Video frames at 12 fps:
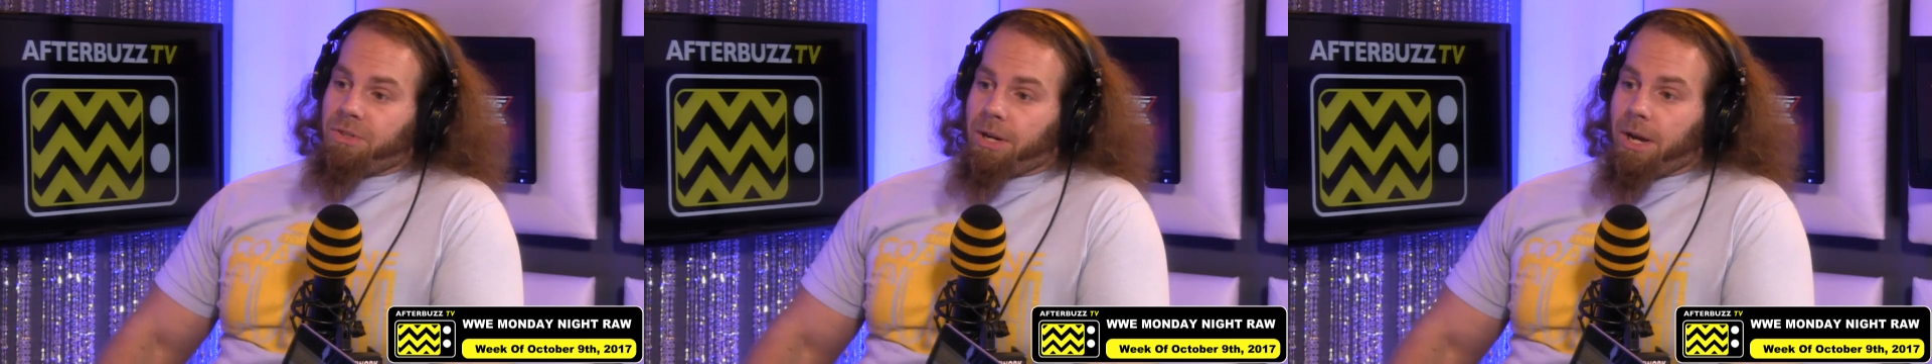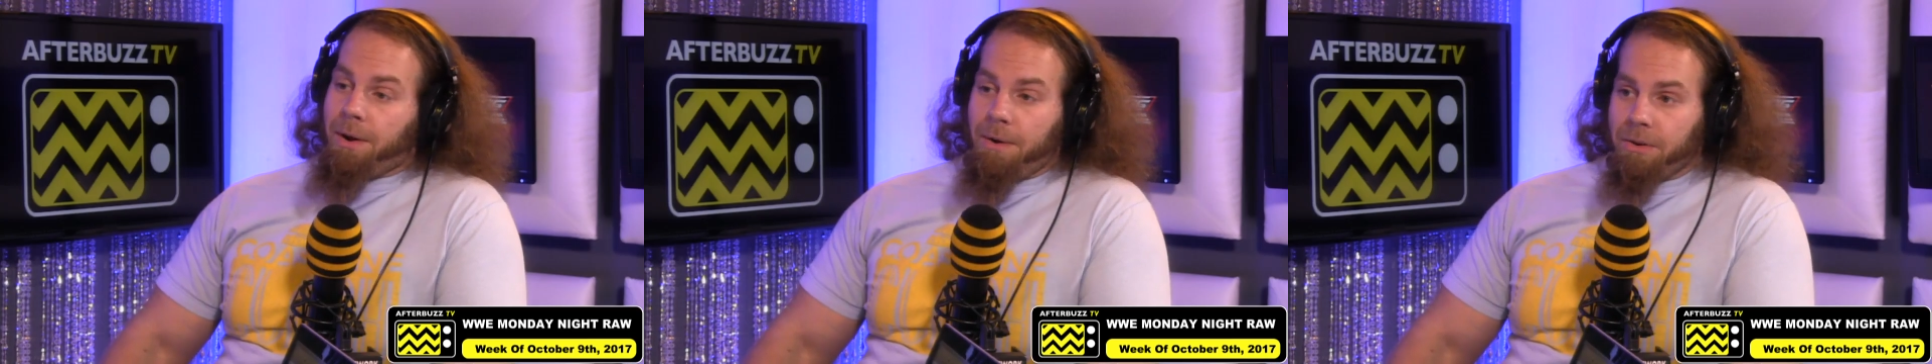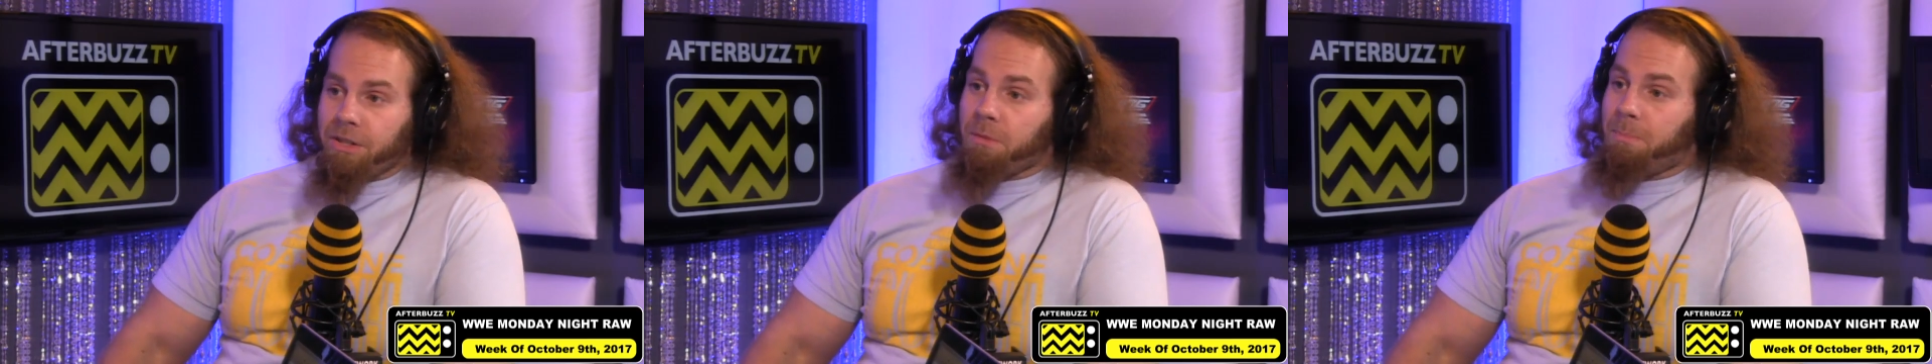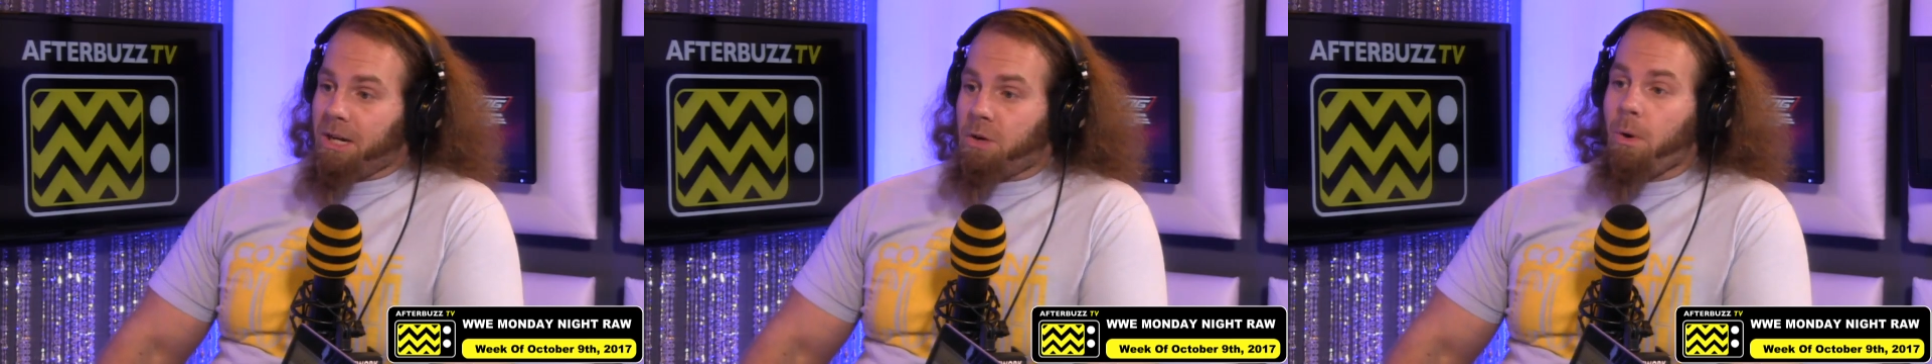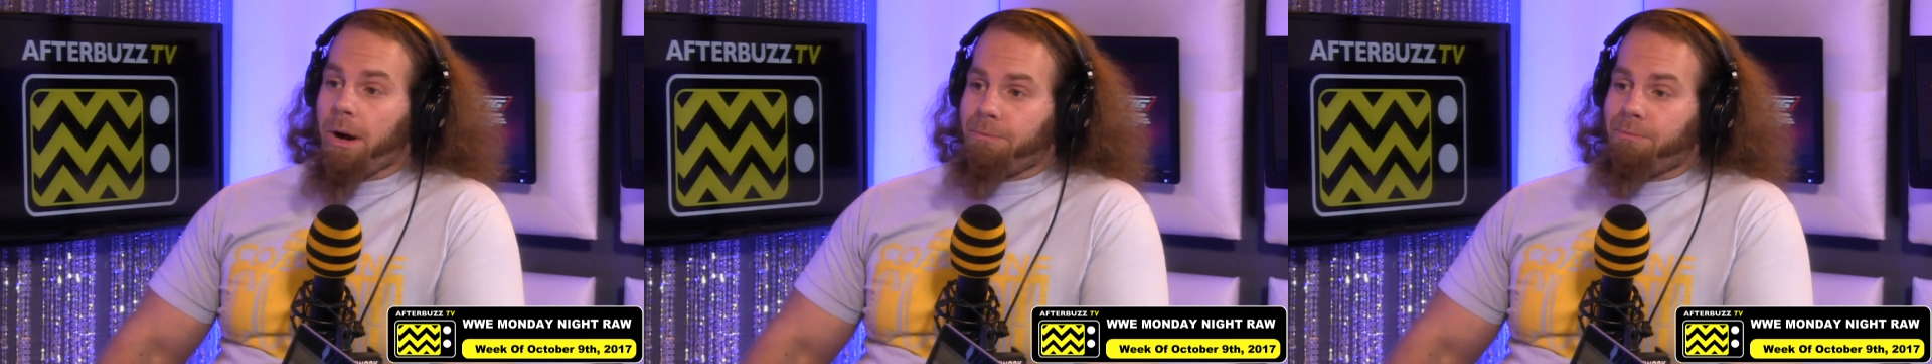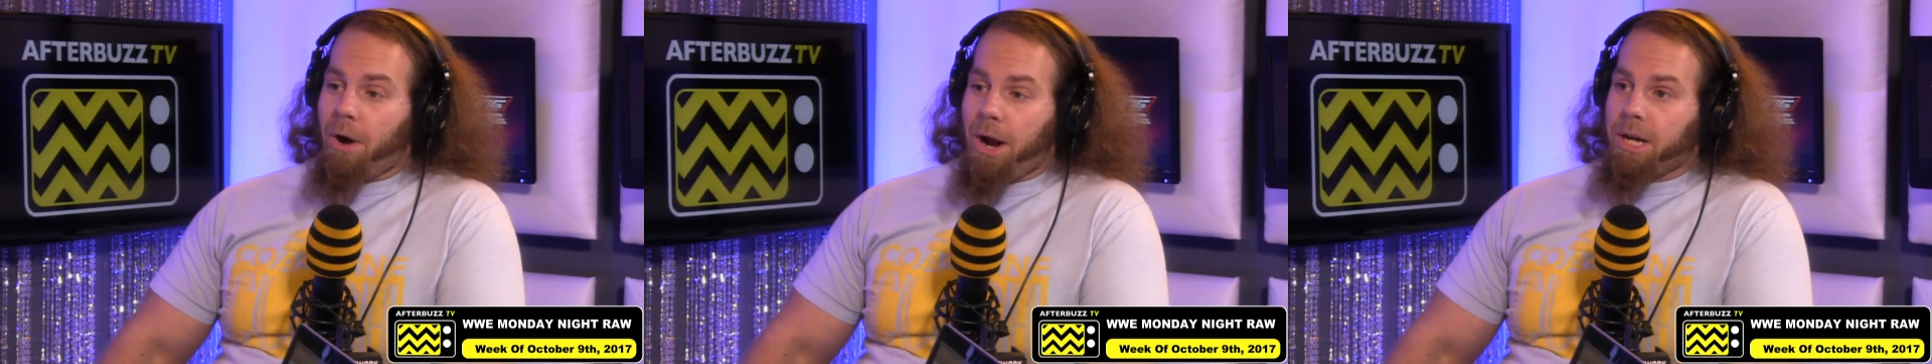in hell, to be quite
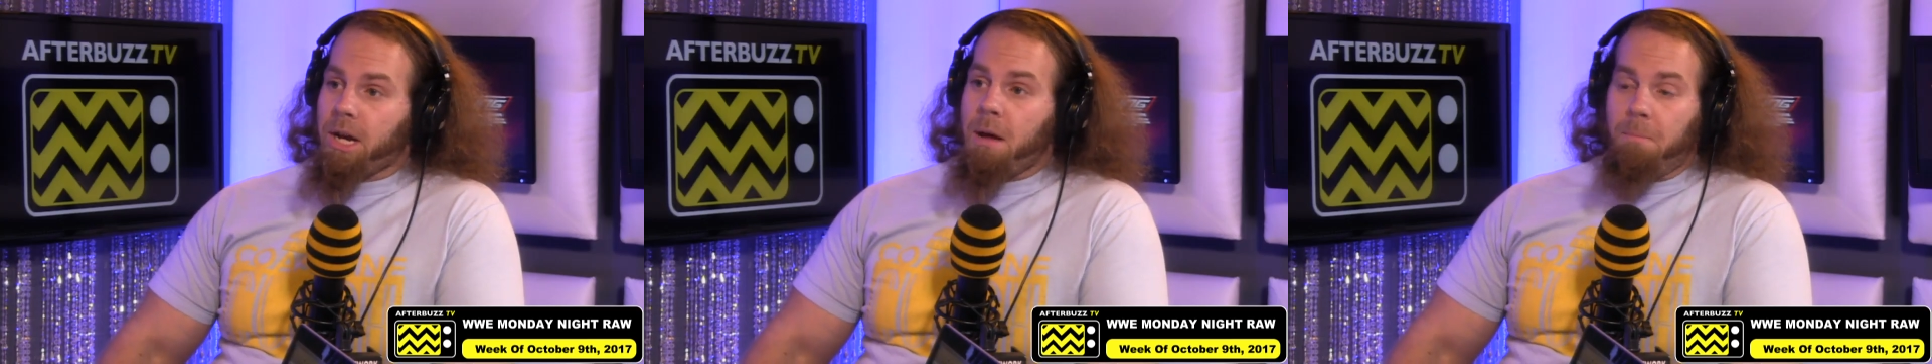frank.